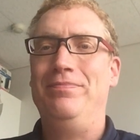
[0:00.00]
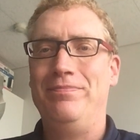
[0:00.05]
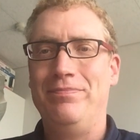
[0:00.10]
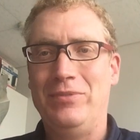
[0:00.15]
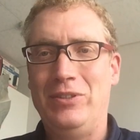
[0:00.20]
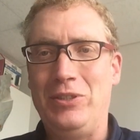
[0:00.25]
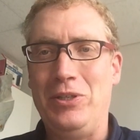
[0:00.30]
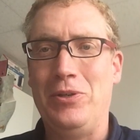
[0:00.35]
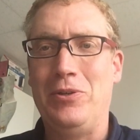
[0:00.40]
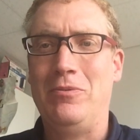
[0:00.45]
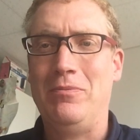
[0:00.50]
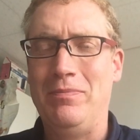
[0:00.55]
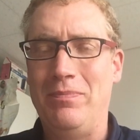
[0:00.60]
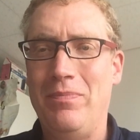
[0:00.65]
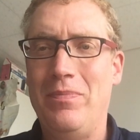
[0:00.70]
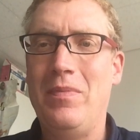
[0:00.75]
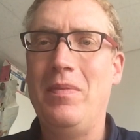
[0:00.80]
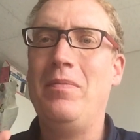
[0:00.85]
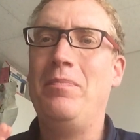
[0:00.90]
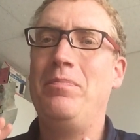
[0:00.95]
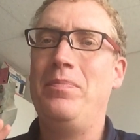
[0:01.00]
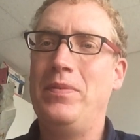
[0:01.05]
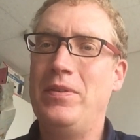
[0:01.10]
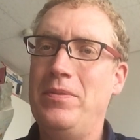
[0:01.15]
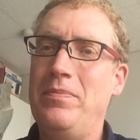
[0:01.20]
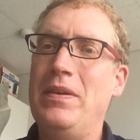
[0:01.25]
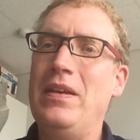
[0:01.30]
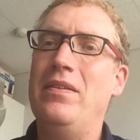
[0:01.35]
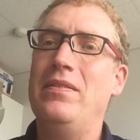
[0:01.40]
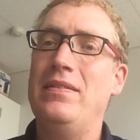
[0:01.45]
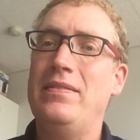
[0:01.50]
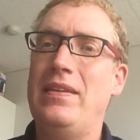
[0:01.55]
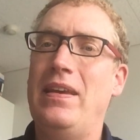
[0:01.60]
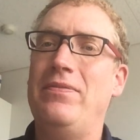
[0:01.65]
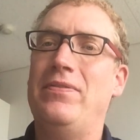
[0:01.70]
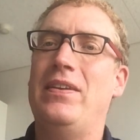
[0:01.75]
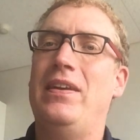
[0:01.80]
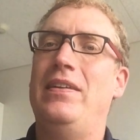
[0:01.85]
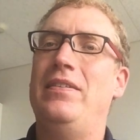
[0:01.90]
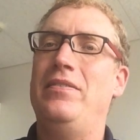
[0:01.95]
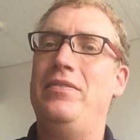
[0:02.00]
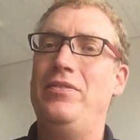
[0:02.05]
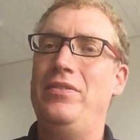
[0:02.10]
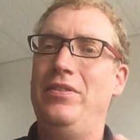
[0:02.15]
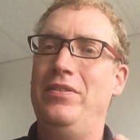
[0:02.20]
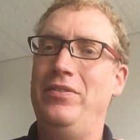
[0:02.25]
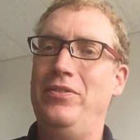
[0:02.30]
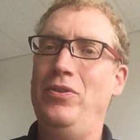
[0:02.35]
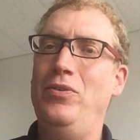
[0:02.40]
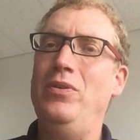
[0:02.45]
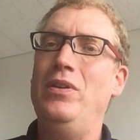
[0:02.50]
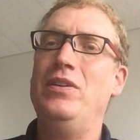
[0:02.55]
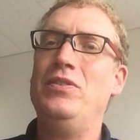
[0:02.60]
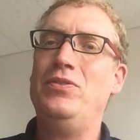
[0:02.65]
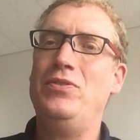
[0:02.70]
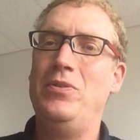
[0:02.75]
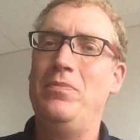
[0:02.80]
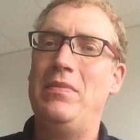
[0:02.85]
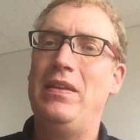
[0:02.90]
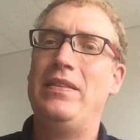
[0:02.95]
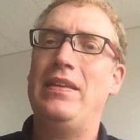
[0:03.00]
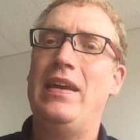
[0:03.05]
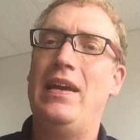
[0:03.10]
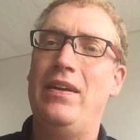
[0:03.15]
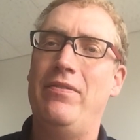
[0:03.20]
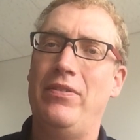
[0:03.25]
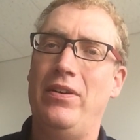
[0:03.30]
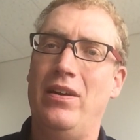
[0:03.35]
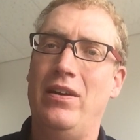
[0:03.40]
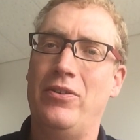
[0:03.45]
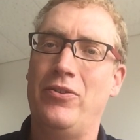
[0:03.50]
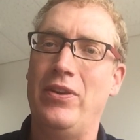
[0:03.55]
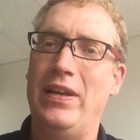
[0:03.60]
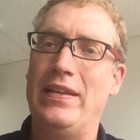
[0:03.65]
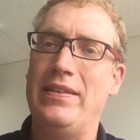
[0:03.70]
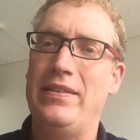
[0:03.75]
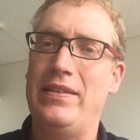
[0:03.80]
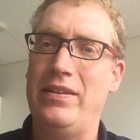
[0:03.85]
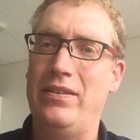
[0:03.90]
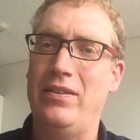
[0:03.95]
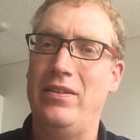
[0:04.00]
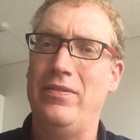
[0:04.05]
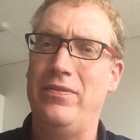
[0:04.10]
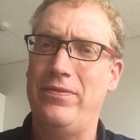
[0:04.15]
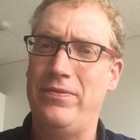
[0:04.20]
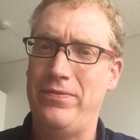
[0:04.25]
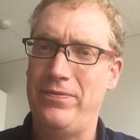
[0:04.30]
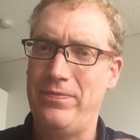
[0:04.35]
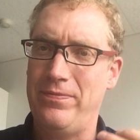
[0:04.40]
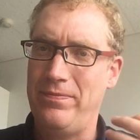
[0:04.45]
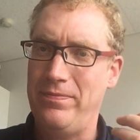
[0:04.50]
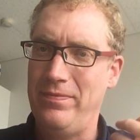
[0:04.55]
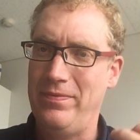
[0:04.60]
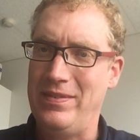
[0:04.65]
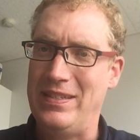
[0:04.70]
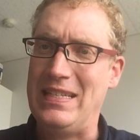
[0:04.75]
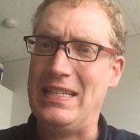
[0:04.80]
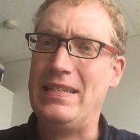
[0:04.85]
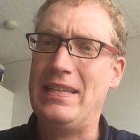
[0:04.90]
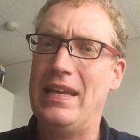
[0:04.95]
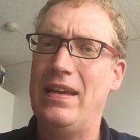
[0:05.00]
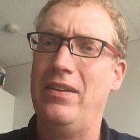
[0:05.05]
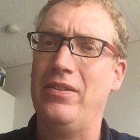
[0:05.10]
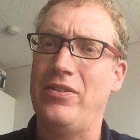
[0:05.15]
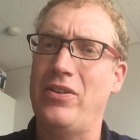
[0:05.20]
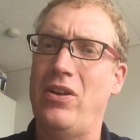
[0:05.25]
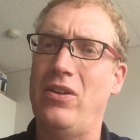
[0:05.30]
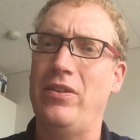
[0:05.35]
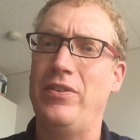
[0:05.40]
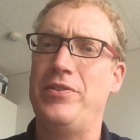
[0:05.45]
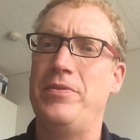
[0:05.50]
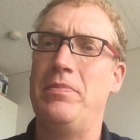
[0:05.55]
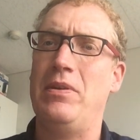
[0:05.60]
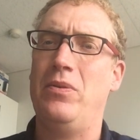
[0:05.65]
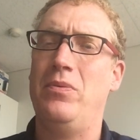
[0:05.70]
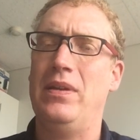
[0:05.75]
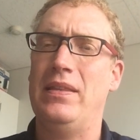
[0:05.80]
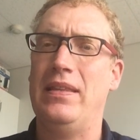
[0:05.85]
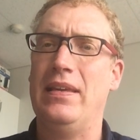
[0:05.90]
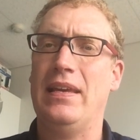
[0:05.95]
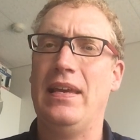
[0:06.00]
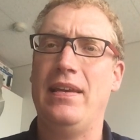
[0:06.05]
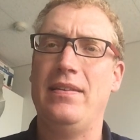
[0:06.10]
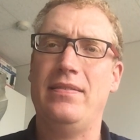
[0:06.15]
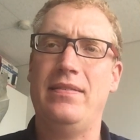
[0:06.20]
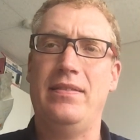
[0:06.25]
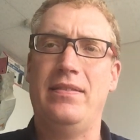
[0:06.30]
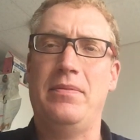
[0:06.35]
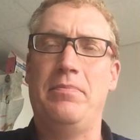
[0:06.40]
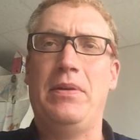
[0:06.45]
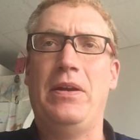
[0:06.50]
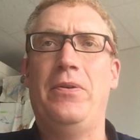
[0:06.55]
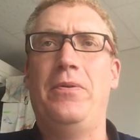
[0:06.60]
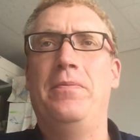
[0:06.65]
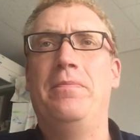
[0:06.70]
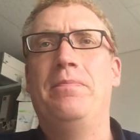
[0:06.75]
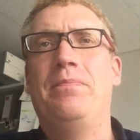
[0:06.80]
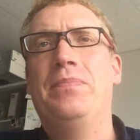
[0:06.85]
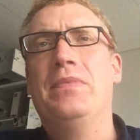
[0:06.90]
So to be on the safe side, don't assume that they have a great deal of detailed knowledge about what the case is about.